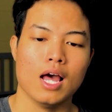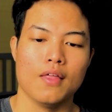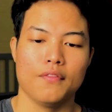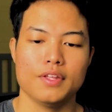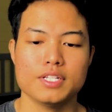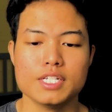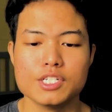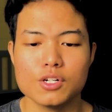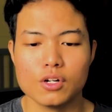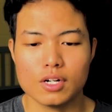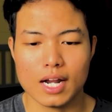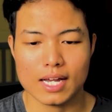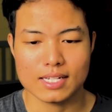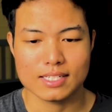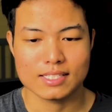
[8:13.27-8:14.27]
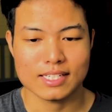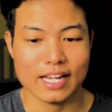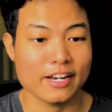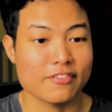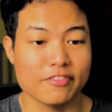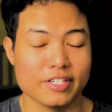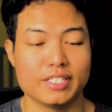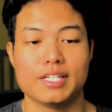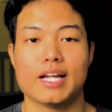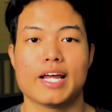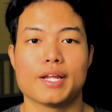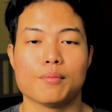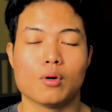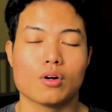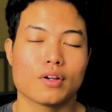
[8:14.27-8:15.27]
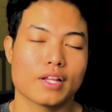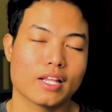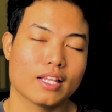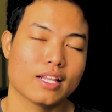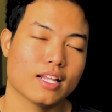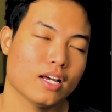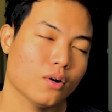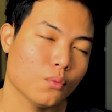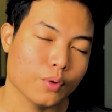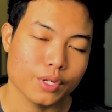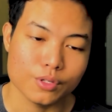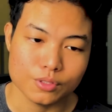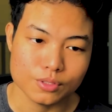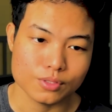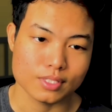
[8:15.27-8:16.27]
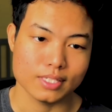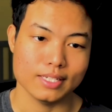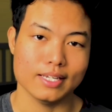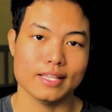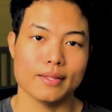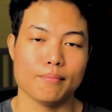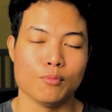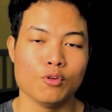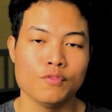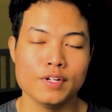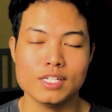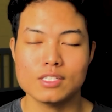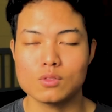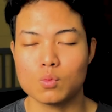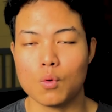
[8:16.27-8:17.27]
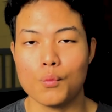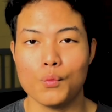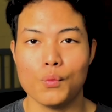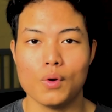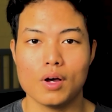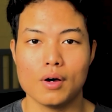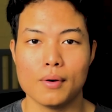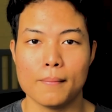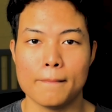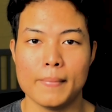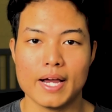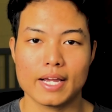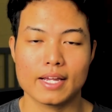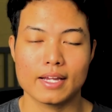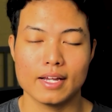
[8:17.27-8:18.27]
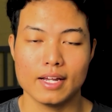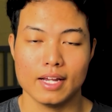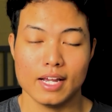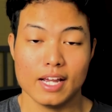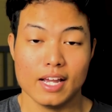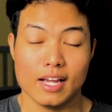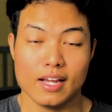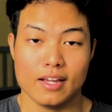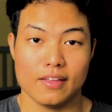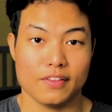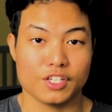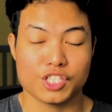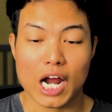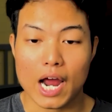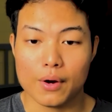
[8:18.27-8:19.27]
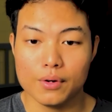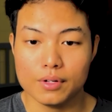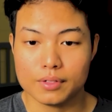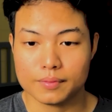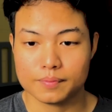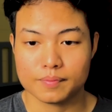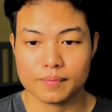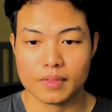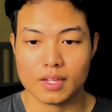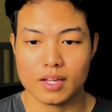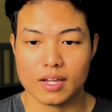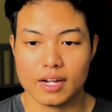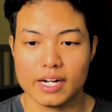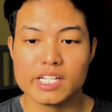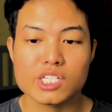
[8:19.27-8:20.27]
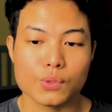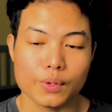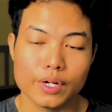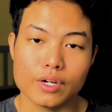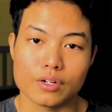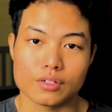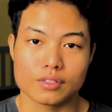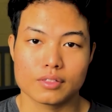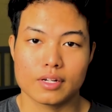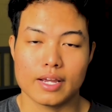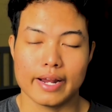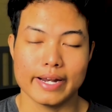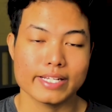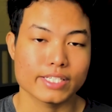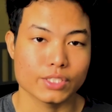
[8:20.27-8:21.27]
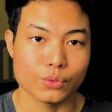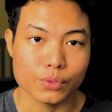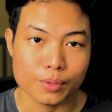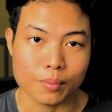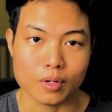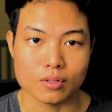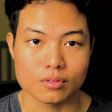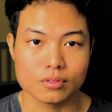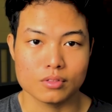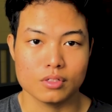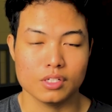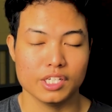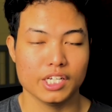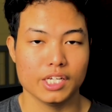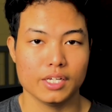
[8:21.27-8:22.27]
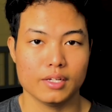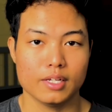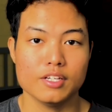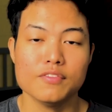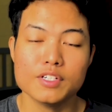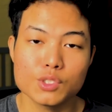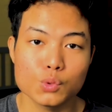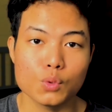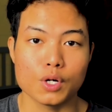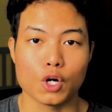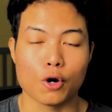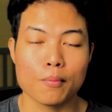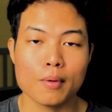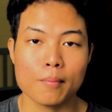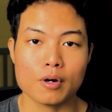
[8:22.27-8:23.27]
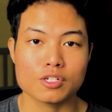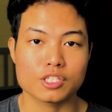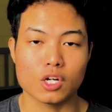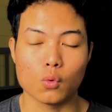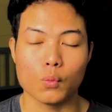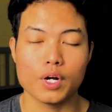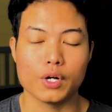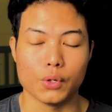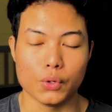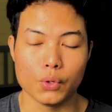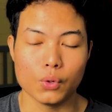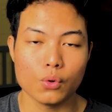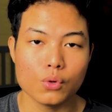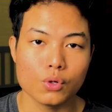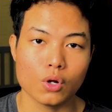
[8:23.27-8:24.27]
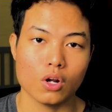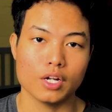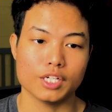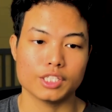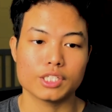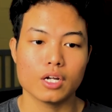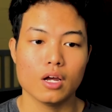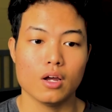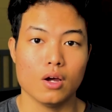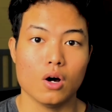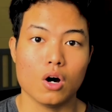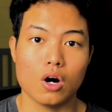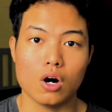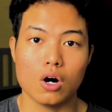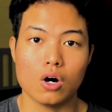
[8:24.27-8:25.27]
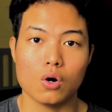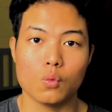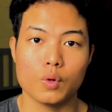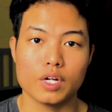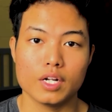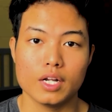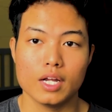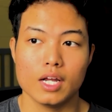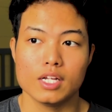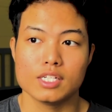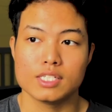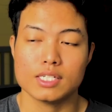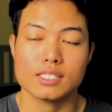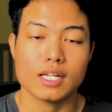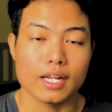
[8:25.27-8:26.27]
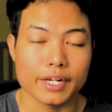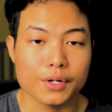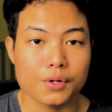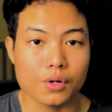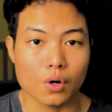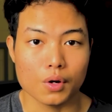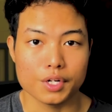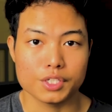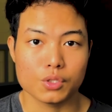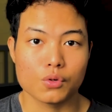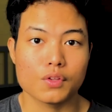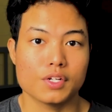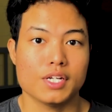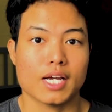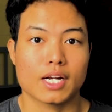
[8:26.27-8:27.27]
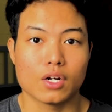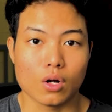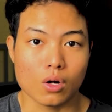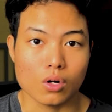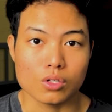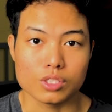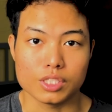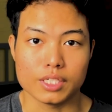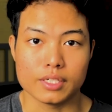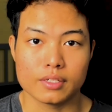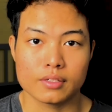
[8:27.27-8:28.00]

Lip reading: This is not like science fiction anymore that we used to see in the movies when we were back in the childhood. It's real and it's doable, even to a normal person with no knowledge or with just a little knowledge on the technology.